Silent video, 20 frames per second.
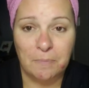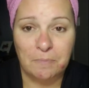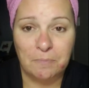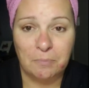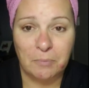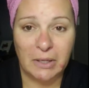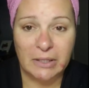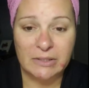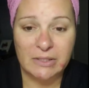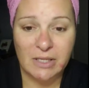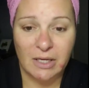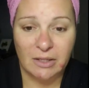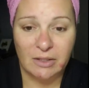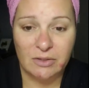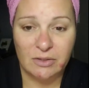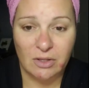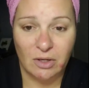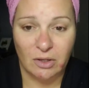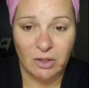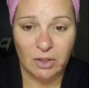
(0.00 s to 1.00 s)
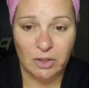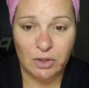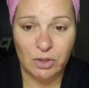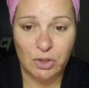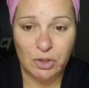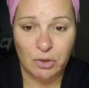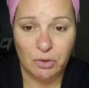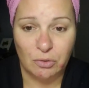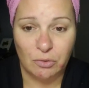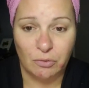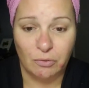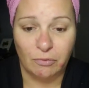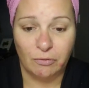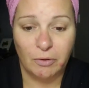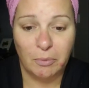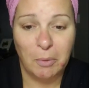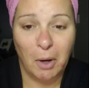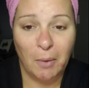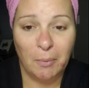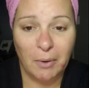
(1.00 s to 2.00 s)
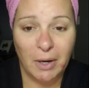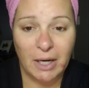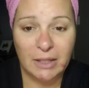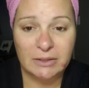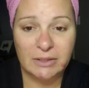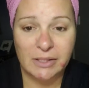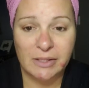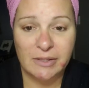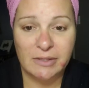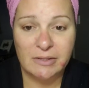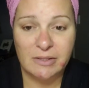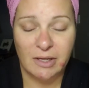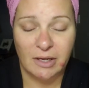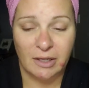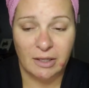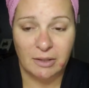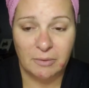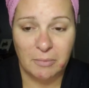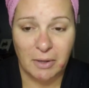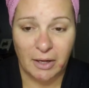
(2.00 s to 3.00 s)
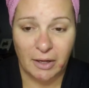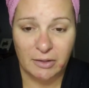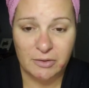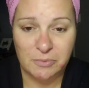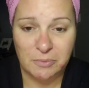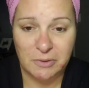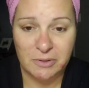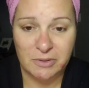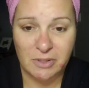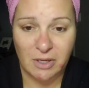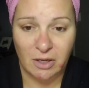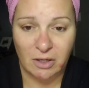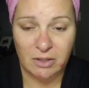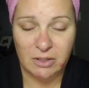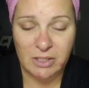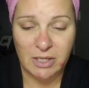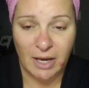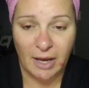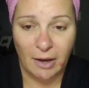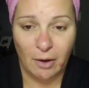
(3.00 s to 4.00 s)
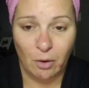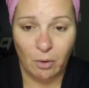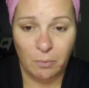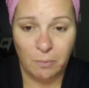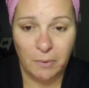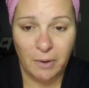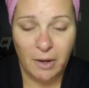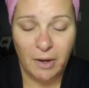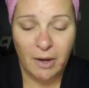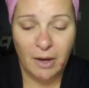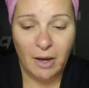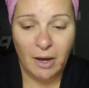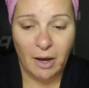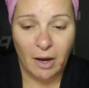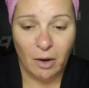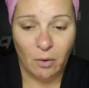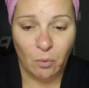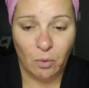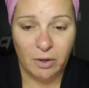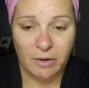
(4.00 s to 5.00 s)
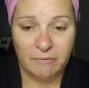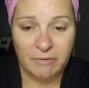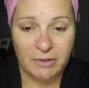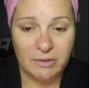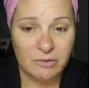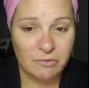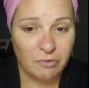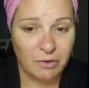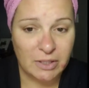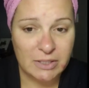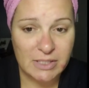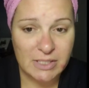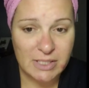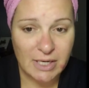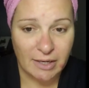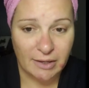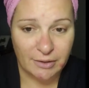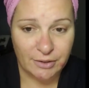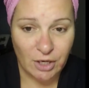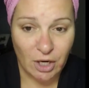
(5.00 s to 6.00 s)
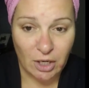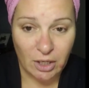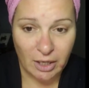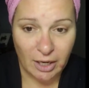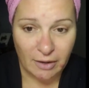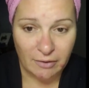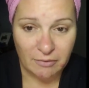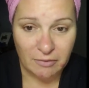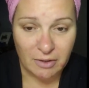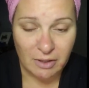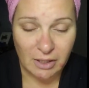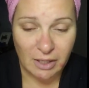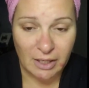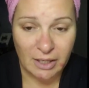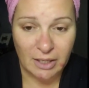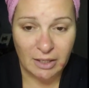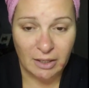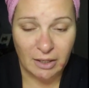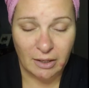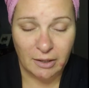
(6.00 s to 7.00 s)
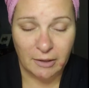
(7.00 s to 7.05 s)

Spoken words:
My son has gone to football practice and my husband's gone to help one of his friends take a dock out of the lake.